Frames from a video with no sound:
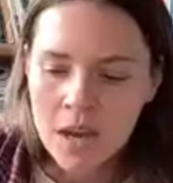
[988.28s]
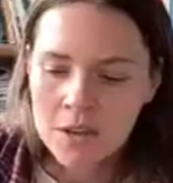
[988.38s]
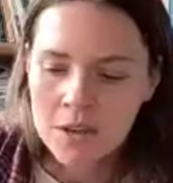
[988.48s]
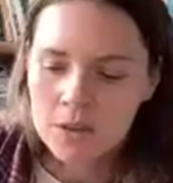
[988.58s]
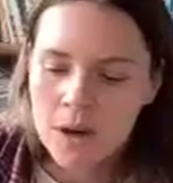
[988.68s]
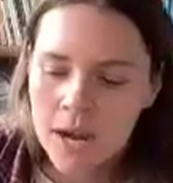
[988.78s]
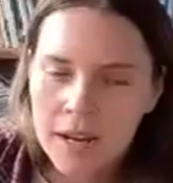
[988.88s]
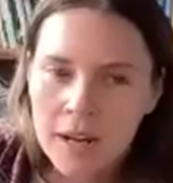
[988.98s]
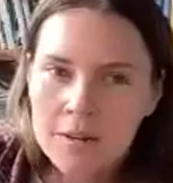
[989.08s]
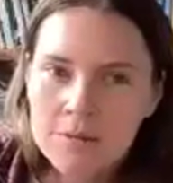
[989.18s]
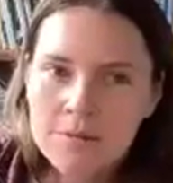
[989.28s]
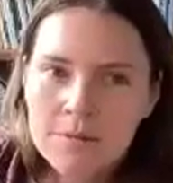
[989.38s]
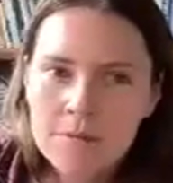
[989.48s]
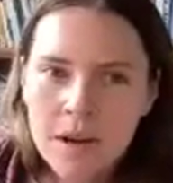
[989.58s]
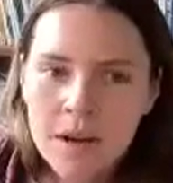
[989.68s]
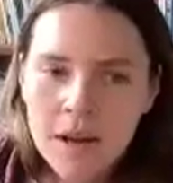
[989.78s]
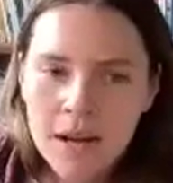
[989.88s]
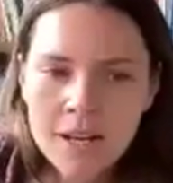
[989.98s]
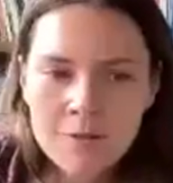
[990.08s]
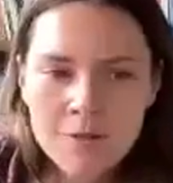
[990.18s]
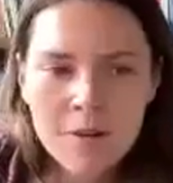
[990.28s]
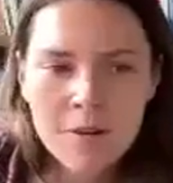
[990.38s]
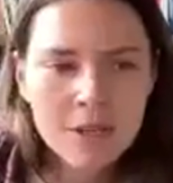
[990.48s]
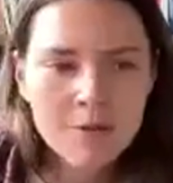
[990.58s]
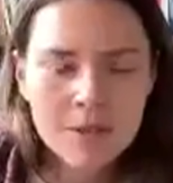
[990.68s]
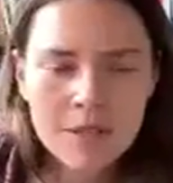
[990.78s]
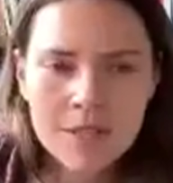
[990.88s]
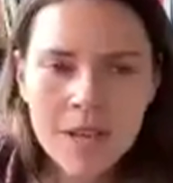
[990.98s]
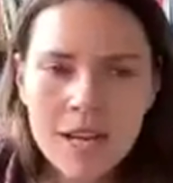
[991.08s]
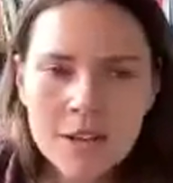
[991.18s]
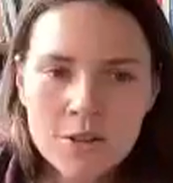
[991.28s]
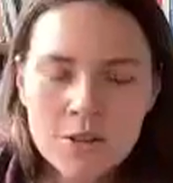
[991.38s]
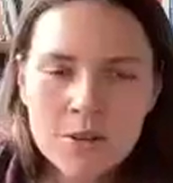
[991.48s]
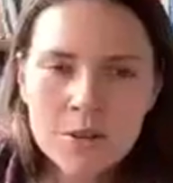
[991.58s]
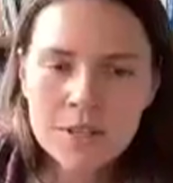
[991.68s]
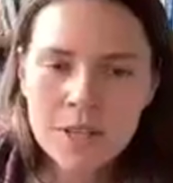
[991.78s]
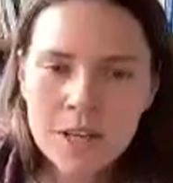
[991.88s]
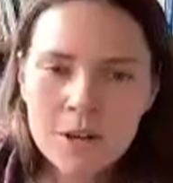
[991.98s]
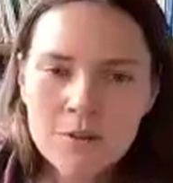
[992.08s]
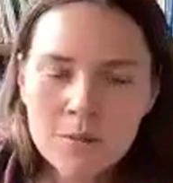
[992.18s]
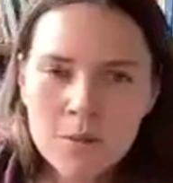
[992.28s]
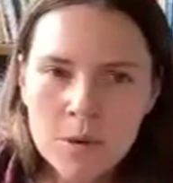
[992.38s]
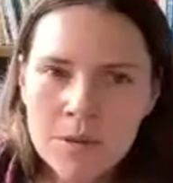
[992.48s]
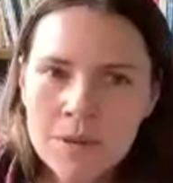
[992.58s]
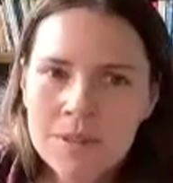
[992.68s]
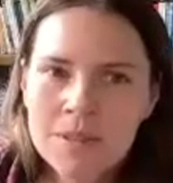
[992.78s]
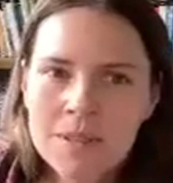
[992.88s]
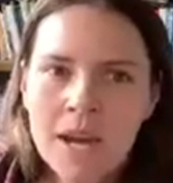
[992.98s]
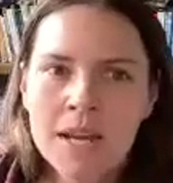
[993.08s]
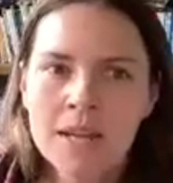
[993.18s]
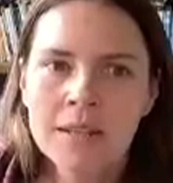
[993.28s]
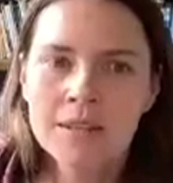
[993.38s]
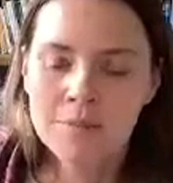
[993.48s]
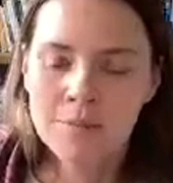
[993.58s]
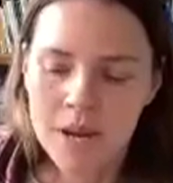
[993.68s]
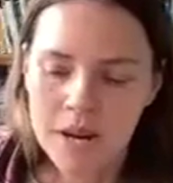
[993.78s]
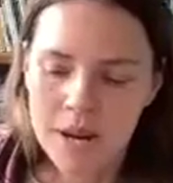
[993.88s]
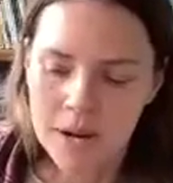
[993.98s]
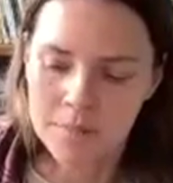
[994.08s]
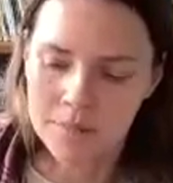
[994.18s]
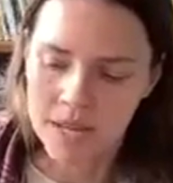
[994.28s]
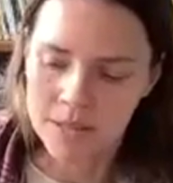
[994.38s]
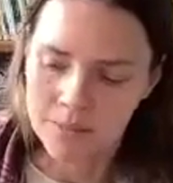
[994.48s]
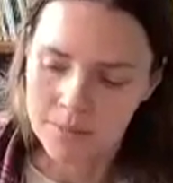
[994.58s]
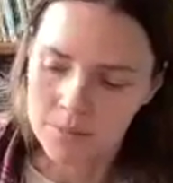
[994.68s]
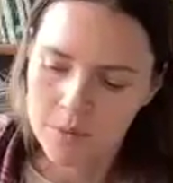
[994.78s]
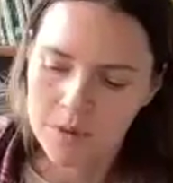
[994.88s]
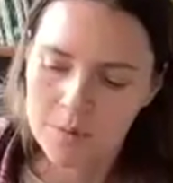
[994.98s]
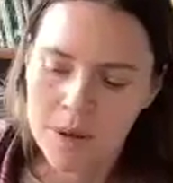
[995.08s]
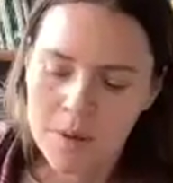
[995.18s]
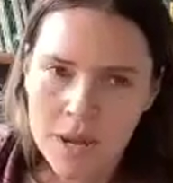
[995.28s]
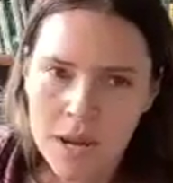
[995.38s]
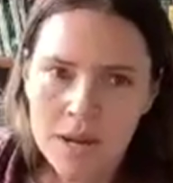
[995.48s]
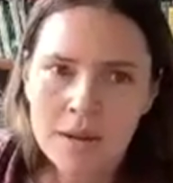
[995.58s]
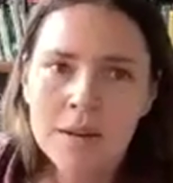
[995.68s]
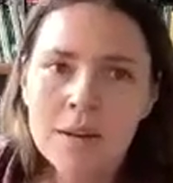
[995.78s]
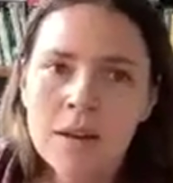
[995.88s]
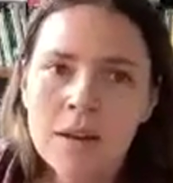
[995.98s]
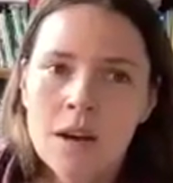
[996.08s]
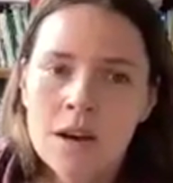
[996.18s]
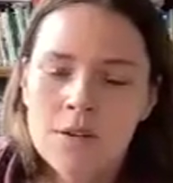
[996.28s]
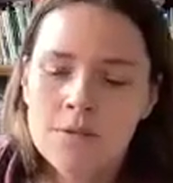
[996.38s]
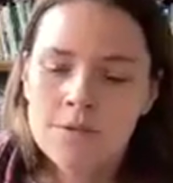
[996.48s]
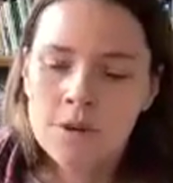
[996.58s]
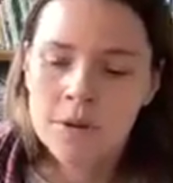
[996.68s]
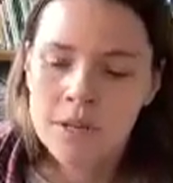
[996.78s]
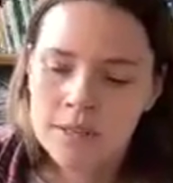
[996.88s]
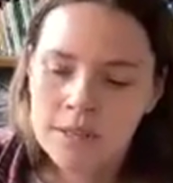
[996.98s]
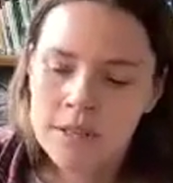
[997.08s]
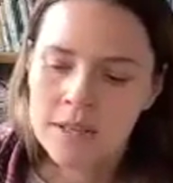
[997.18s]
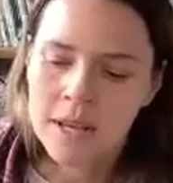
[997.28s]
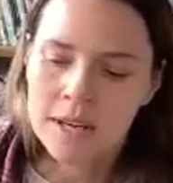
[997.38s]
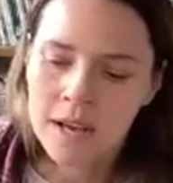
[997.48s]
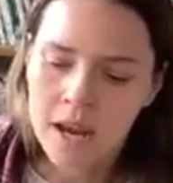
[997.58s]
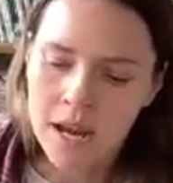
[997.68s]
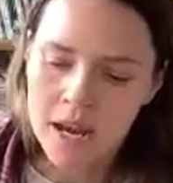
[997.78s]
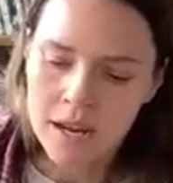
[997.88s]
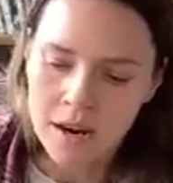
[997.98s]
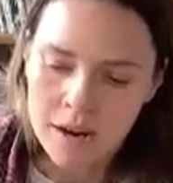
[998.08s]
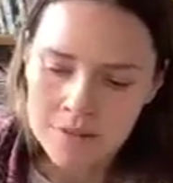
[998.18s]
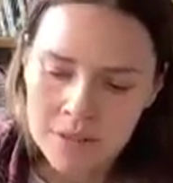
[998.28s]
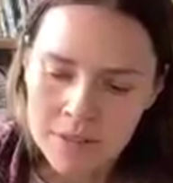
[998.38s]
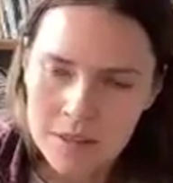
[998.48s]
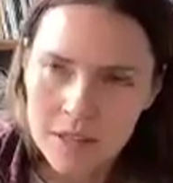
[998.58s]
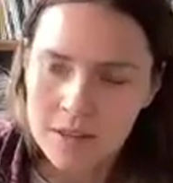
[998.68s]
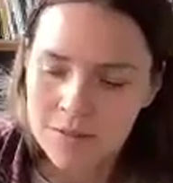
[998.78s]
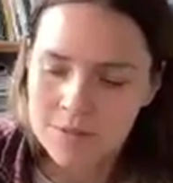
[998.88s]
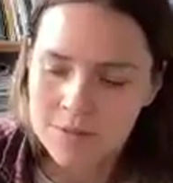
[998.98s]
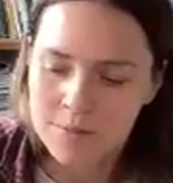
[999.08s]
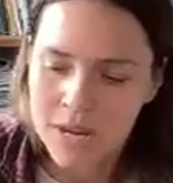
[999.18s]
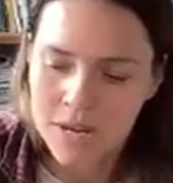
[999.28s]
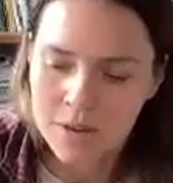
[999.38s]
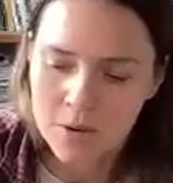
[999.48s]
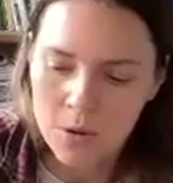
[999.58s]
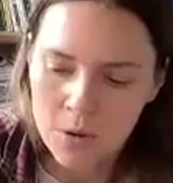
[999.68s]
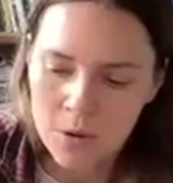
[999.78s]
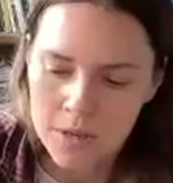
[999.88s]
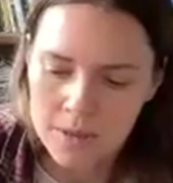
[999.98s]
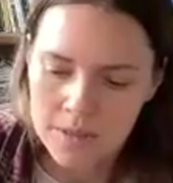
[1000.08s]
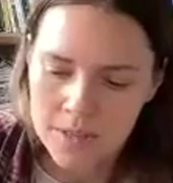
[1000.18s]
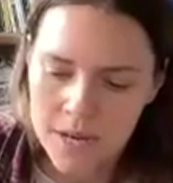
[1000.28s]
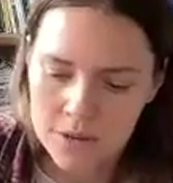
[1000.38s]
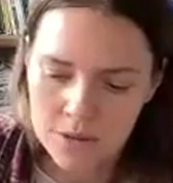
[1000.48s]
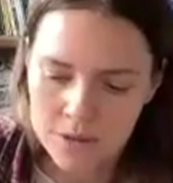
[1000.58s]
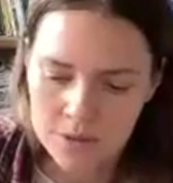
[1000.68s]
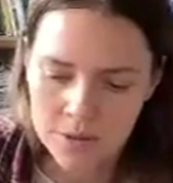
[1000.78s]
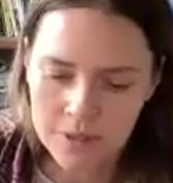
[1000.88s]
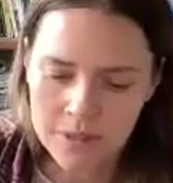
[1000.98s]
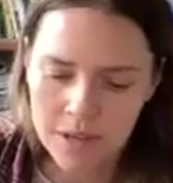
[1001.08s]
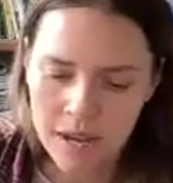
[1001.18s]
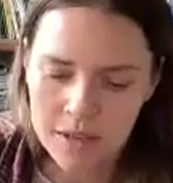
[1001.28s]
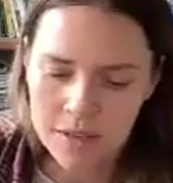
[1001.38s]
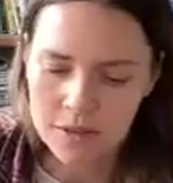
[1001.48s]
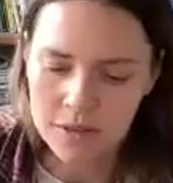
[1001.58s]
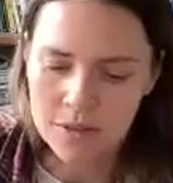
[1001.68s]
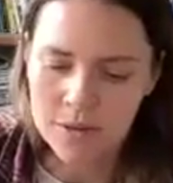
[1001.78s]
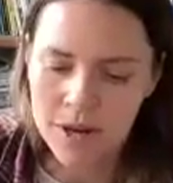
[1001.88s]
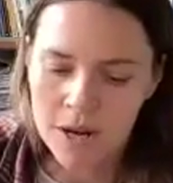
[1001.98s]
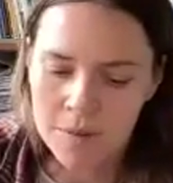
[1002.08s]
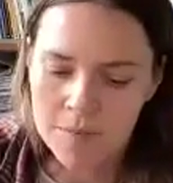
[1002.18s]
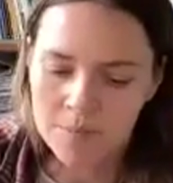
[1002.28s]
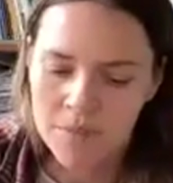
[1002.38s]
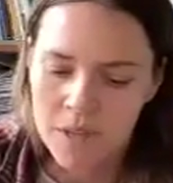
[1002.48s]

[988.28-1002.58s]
So I kind of identify myself as a science journalist. I cover more than science, but that's one of my main focuses. And I often think of my goal as a science journalist as to